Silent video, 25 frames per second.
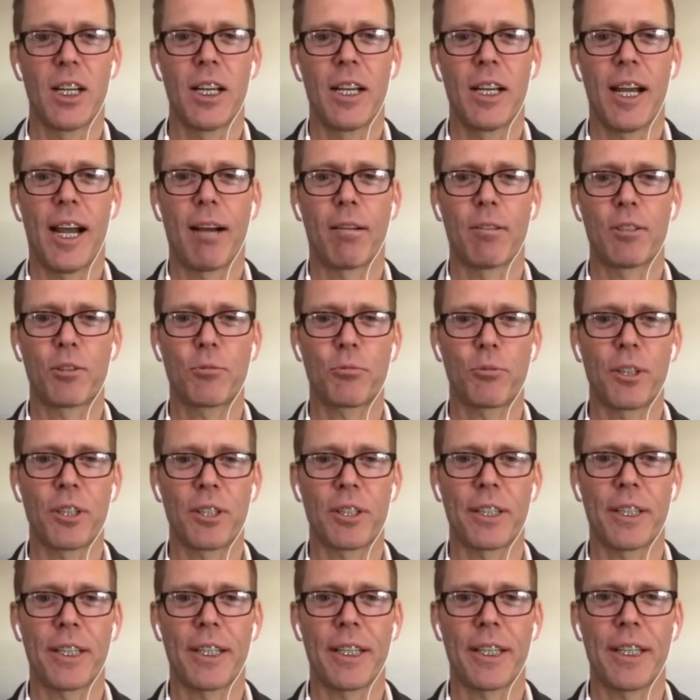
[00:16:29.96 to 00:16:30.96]
I was
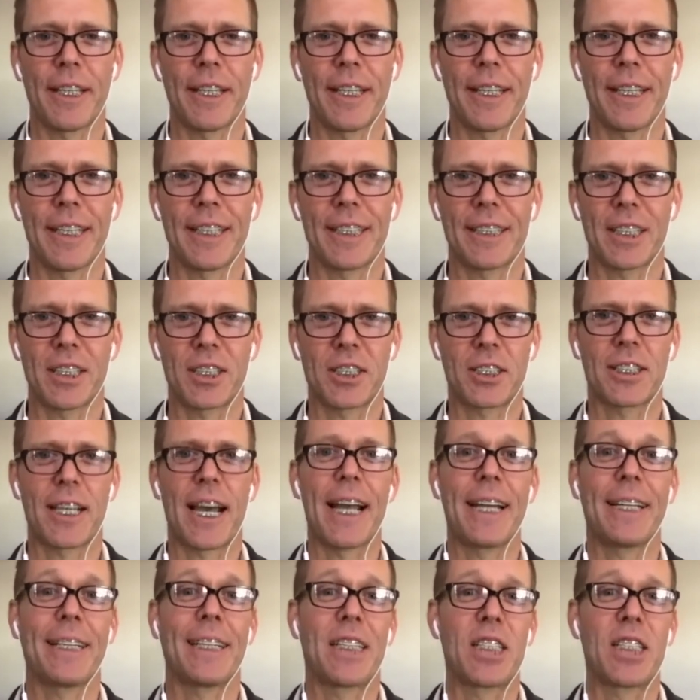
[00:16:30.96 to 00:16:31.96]
really
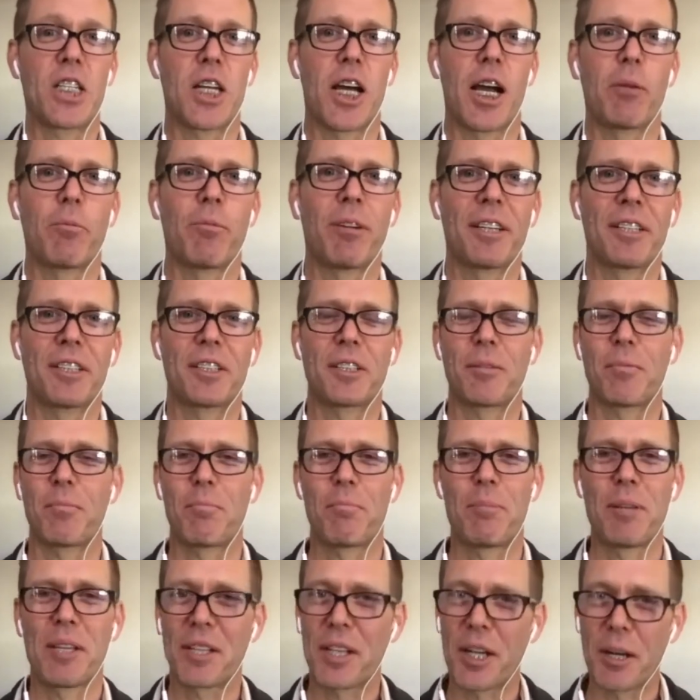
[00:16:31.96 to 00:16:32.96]
decided I wanted to
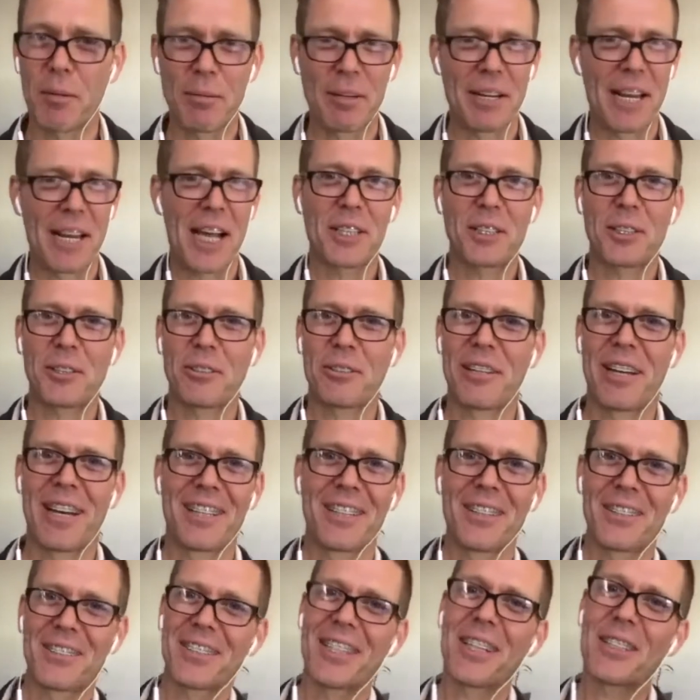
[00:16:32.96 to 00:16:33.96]
become an astronaut. I
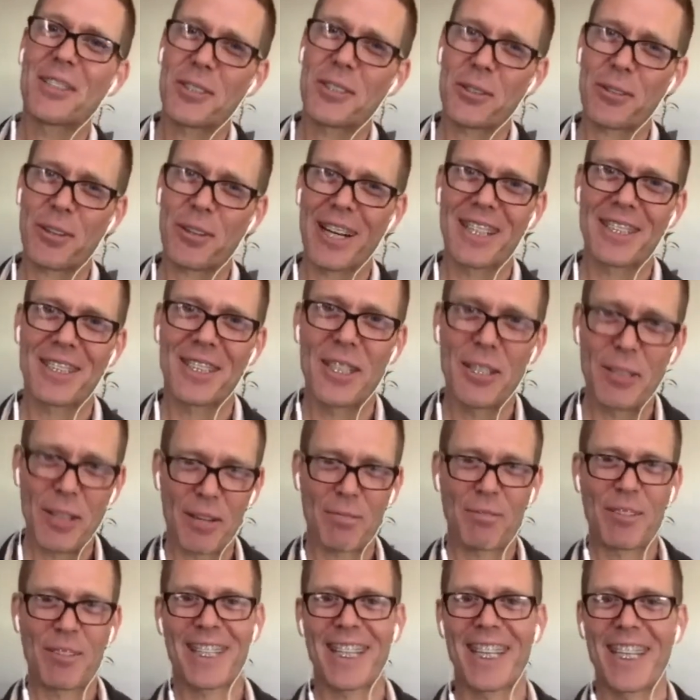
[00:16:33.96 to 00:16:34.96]
know it sounds crazy.
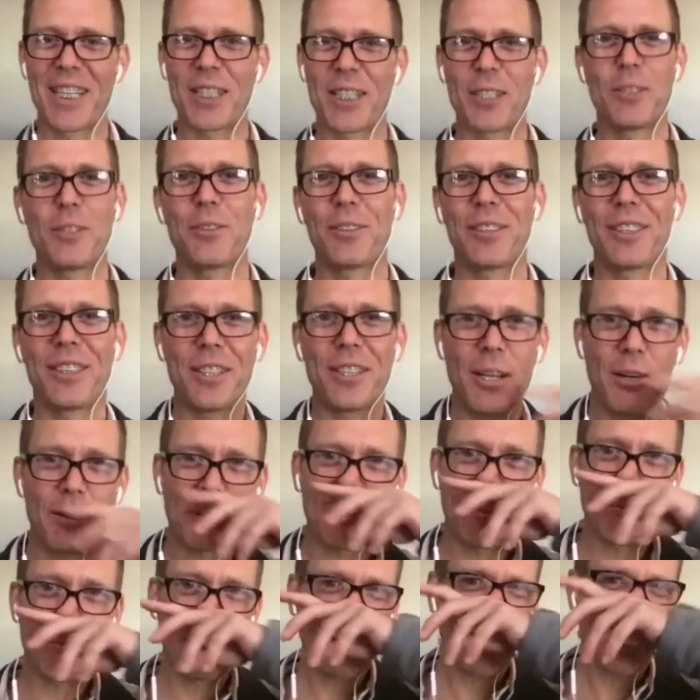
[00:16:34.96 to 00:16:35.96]
Every kid who, you know,
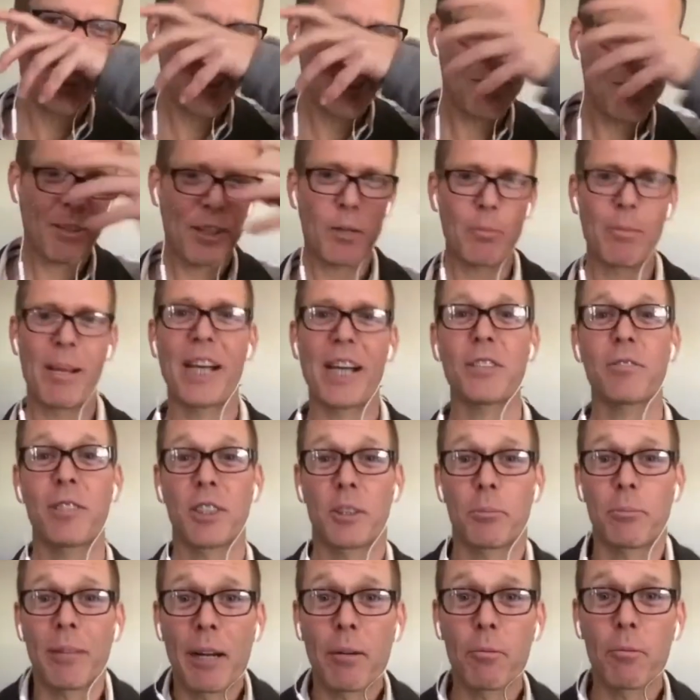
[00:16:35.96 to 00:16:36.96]
so many kids wanted to be
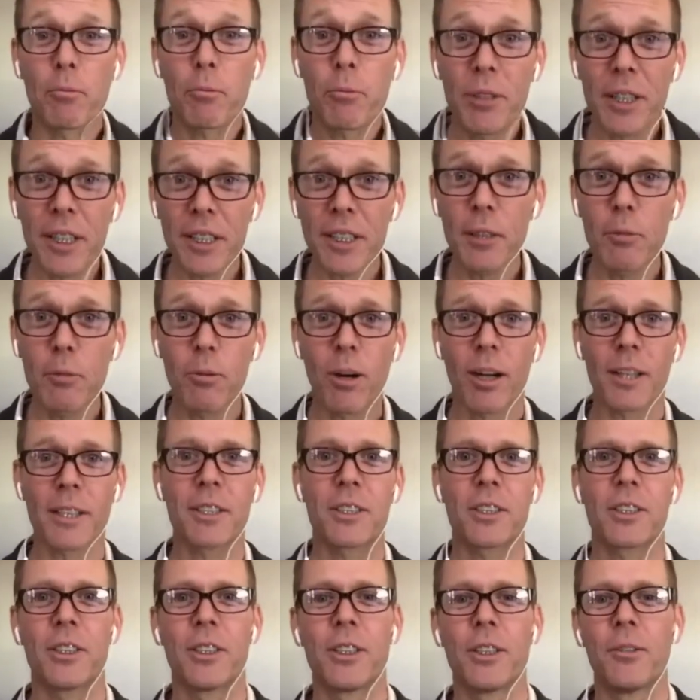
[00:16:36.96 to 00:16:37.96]
astronauts, but I really
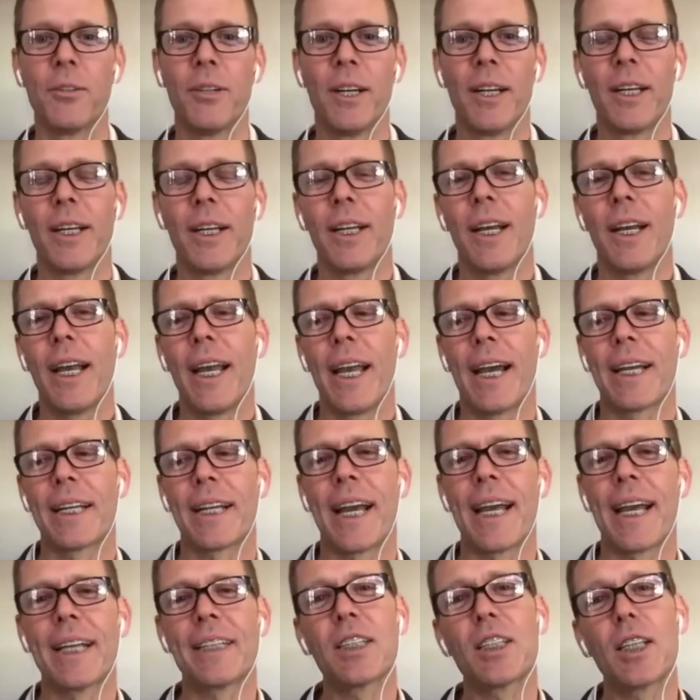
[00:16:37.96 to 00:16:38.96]
wanted to. And
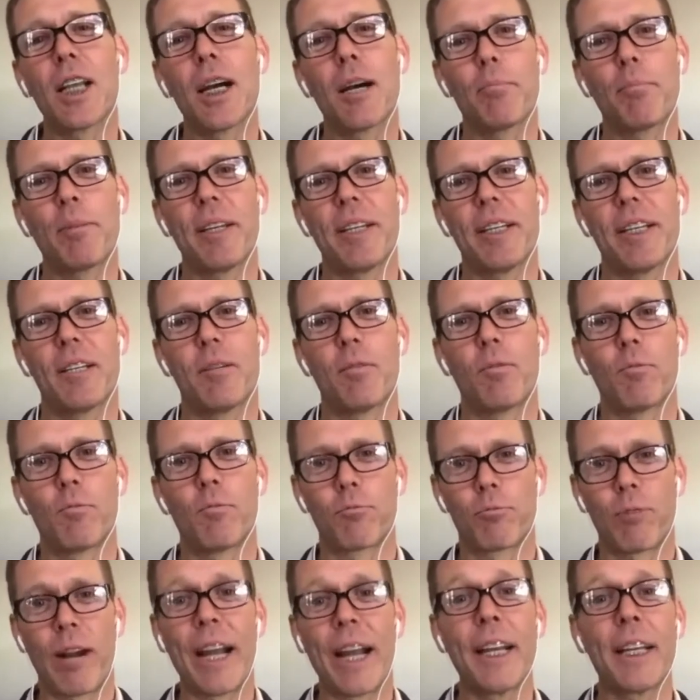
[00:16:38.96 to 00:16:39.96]
I ended up
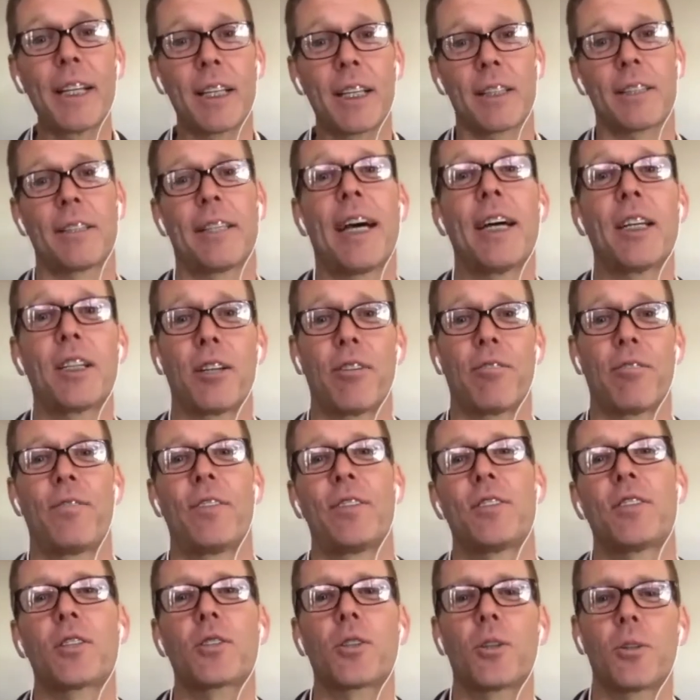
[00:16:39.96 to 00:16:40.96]
writing a letter,
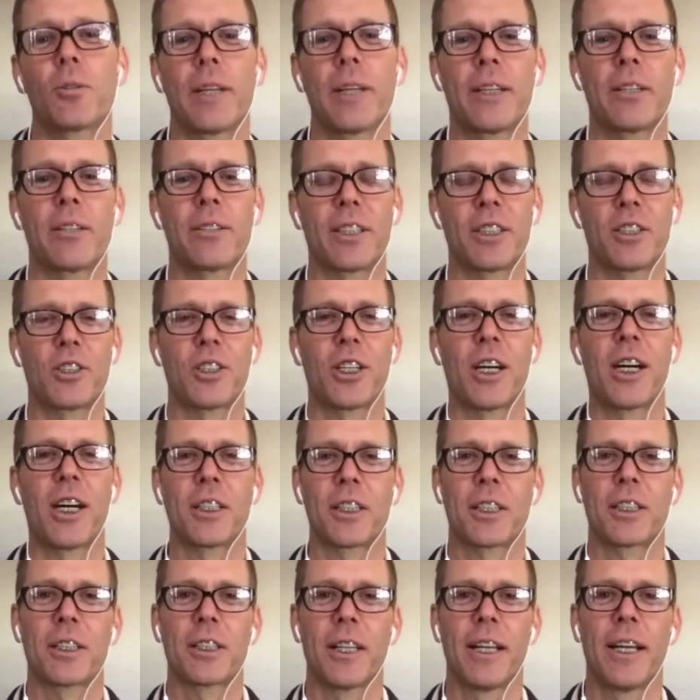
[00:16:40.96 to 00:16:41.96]
physical letter to
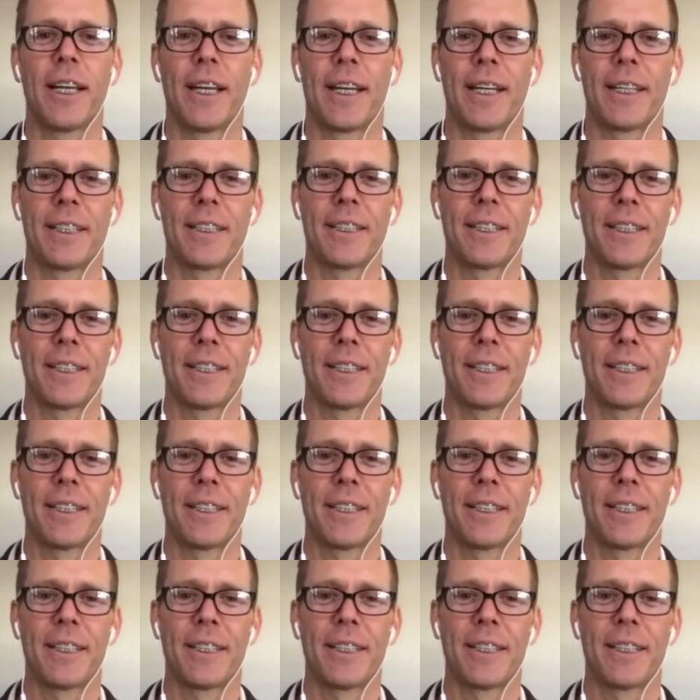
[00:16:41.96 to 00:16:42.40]
John Glenn,